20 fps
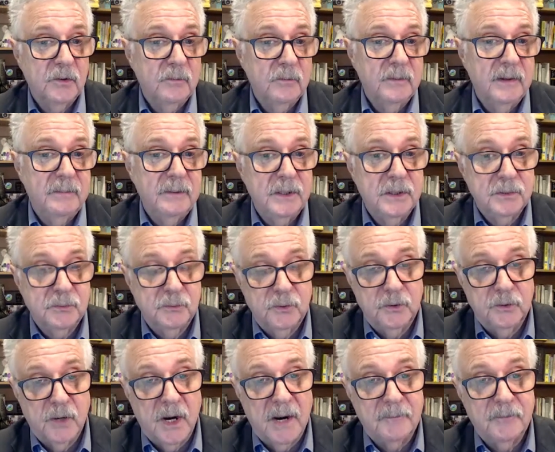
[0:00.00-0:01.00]
or maybe through
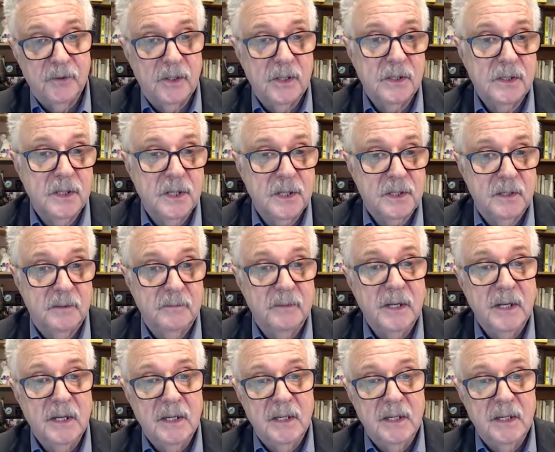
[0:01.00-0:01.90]
your operating system.